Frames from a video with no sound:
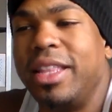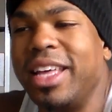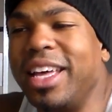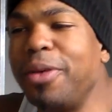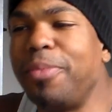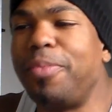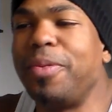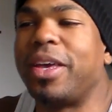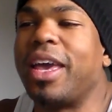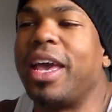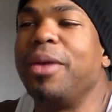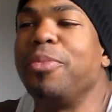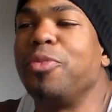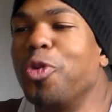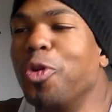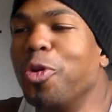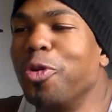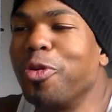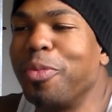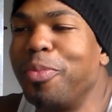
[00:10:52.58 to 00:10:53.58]
Then it became
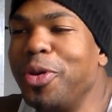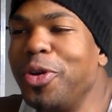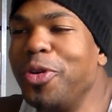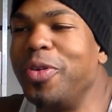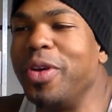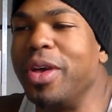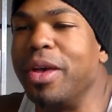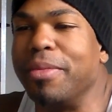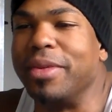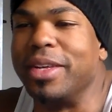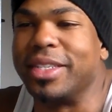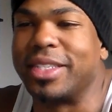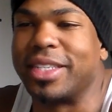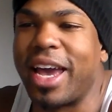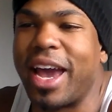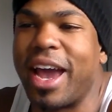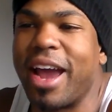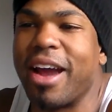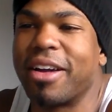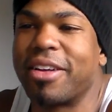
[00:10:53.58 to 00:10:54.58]
cool to boo him. His
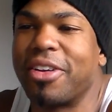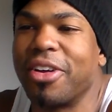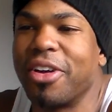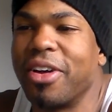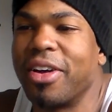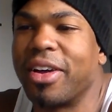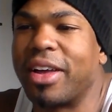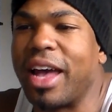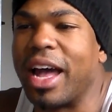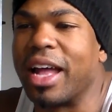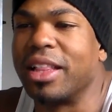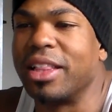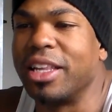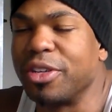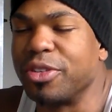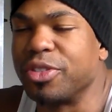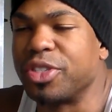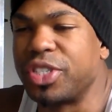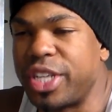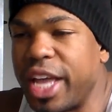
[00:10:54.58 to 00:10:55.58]
character got a
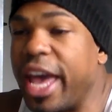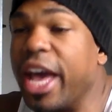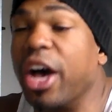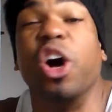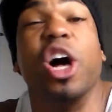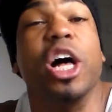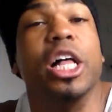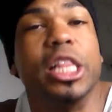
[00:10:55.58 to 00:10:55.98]
little stale.